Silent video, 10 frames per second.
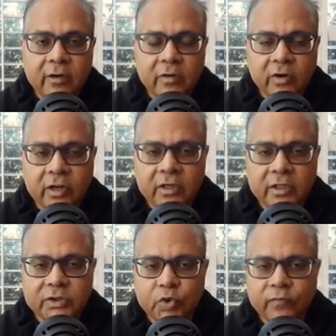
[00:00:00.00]
or an
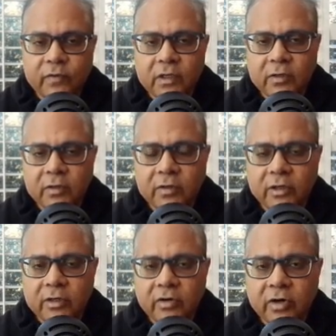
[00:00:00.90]
SUV or
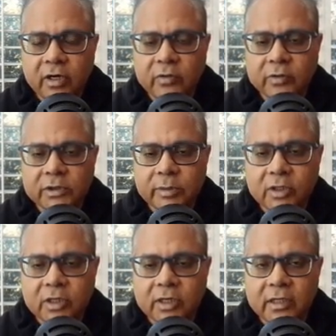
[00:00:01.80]
a truck or
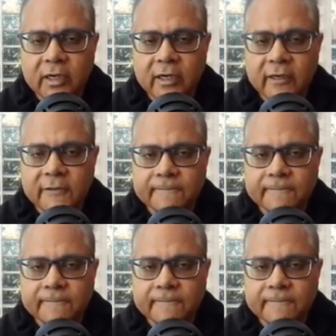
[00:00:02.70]
something like that.